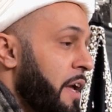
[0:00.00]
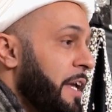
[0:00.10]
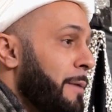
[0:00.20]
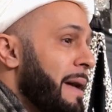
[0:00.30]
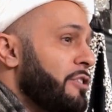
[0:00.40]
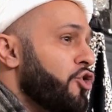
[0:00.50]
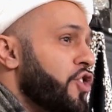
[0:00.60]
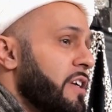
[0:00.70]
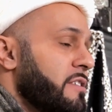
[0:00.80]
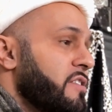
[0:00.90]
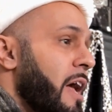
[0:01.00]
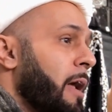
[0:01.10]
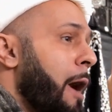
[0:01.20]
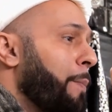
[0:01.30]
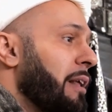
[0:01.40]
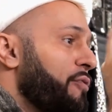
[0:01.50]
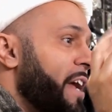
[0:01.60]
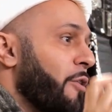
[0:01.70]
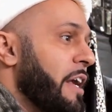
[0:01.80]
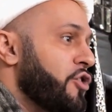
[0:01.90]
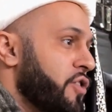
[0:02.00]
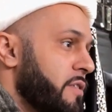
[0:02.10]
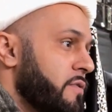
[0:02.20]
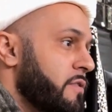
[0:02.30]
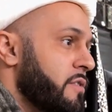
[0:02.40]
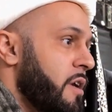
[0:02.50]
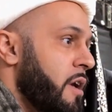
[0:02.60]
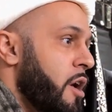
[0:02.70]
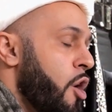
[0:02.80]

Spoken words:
He mentions a couple of narrations.